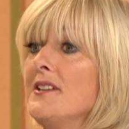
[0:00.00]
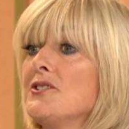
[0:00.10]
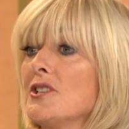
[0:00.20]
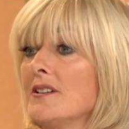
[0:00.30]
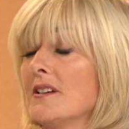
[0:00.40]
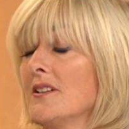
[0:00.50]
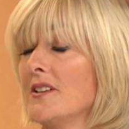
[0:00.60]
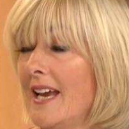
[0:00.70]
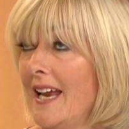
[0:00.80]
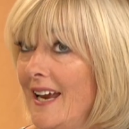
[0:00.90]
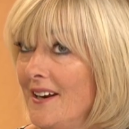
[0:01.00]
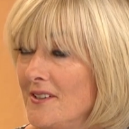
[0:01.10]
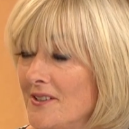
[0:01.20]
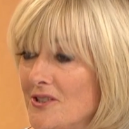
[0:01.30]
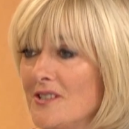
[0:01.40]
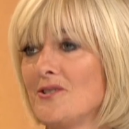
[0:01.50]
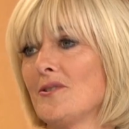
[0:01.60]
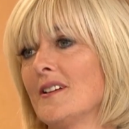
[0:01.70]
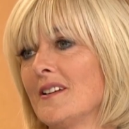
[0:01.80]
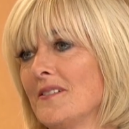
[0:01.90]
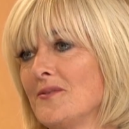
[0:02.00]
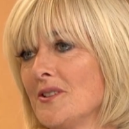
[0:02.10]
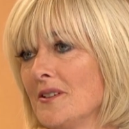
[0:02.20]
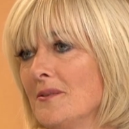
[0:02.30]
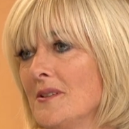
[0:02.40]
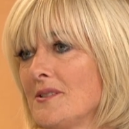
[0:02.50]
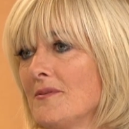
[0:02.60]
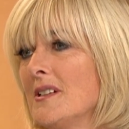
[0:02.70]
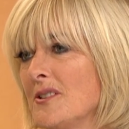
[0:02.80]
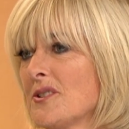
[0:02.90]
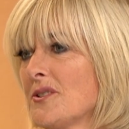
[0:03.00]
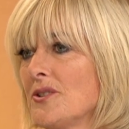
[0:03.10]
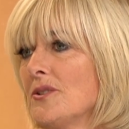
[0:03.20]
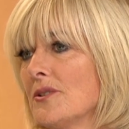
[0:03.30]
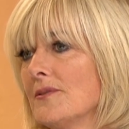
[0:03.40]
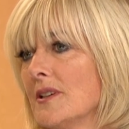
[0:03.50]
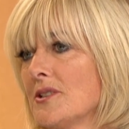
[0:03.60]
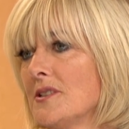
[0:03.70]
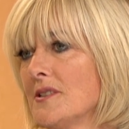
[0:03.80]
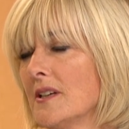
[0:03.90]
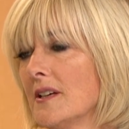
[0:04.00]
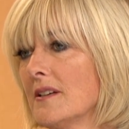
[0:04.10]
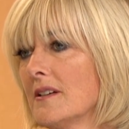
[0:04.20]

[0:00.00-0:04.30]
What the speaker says: energy that an energy drink gives you is really just a sugar rush, isn't it?